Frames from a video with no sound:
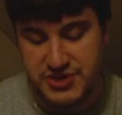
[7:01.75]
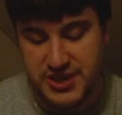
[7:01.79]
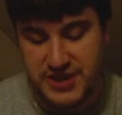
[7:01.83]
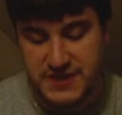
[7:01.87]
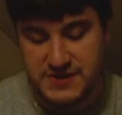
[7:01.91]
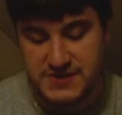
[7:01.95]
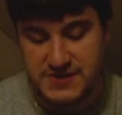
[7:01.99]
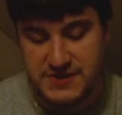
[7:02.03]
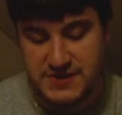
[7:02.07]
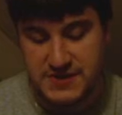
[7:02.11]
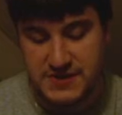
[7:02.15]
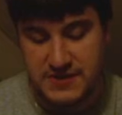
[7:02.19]

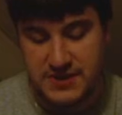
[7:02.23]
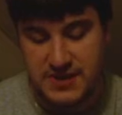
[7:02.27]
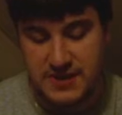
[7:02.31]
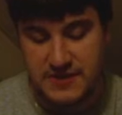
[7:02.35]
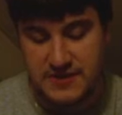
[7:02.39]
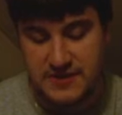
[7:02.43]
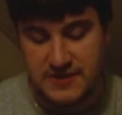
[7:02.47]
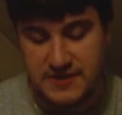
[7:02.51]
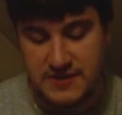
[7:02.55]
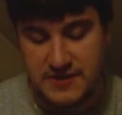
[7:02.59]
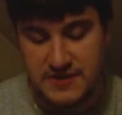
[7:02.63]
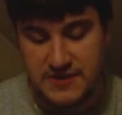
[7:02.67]
Jason,
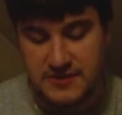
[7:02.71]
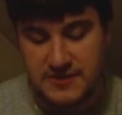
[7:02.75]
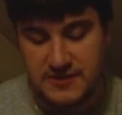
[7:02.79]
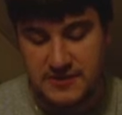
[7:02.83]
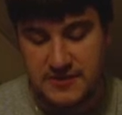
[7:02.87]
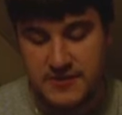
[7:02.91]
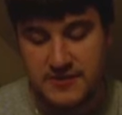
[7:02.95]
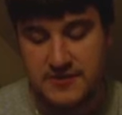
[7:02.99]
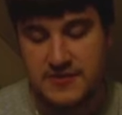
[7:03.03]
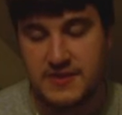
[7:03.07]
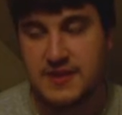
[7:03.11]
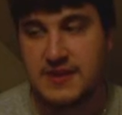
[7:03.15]
and you
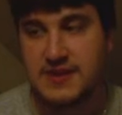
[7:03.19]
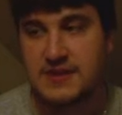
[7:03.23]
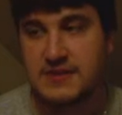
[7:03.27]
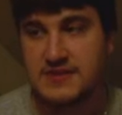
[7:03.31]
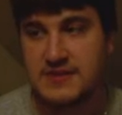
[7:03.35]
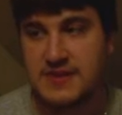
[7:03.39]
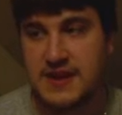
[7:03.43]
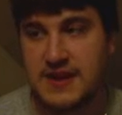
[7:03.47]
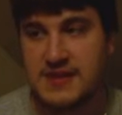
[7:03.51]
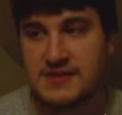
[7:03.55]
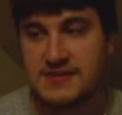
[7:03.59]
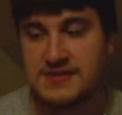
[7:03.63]
know
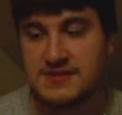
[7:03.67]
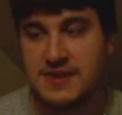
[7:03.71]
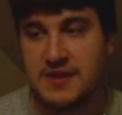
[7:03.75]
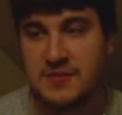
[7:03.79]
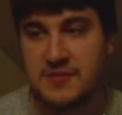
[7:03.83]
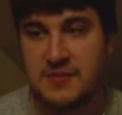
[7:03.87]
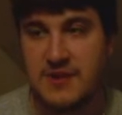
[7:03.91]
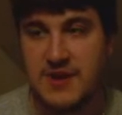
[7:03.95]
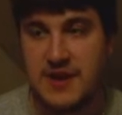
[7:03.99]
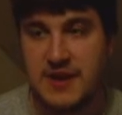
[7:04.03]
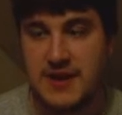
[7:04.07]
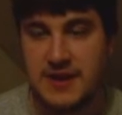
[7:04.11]
he ends
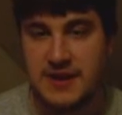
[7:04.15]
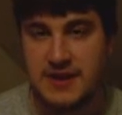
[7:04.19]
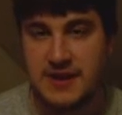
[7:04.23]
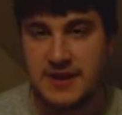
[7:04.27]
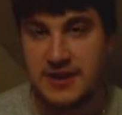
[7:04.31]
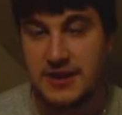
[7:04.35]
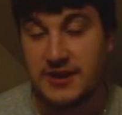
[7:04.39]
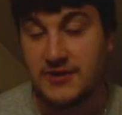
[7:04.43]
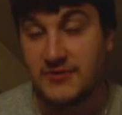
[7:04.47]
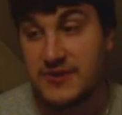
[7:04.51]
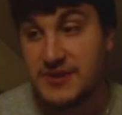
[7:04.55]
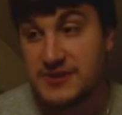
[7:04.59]
up
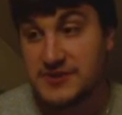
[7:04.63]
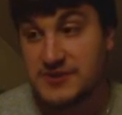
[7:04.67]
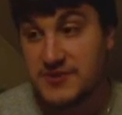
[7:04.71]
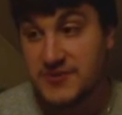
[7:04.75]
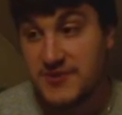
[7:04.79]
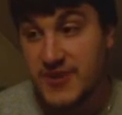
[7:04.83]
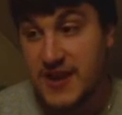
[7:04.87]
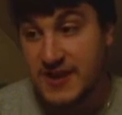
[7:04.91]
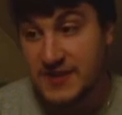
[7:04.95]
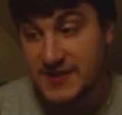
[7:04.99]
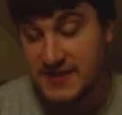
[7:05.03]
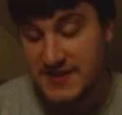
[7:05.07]
getting
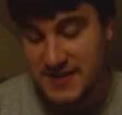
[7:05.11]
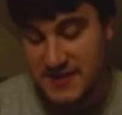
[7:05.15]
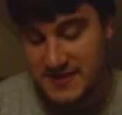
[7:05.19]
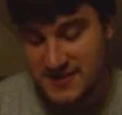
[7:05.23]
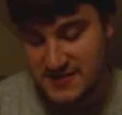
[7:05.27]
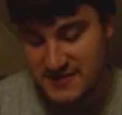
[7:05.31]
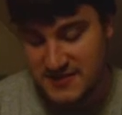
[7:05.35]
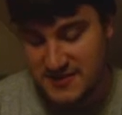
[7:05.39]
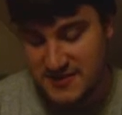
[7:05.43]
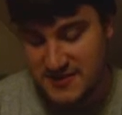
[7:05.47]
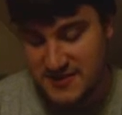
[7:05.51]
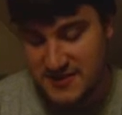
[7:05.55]

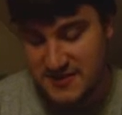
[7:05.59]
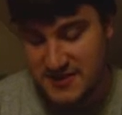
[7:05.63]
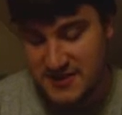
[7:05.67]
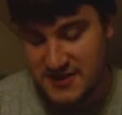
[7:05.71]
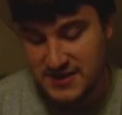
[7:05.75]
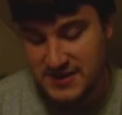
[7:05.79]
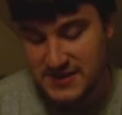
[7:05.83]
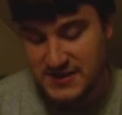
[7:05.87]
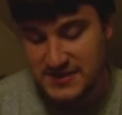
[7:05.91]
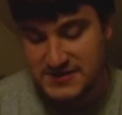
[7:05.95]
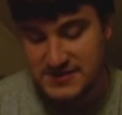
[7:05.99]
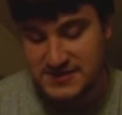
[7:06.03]
resurrected, you know, and
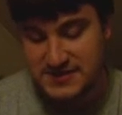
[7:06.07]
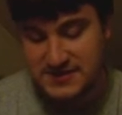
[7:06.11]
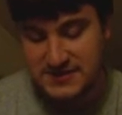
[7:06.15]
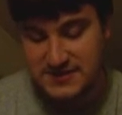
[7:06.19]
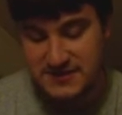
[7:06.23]
he gets,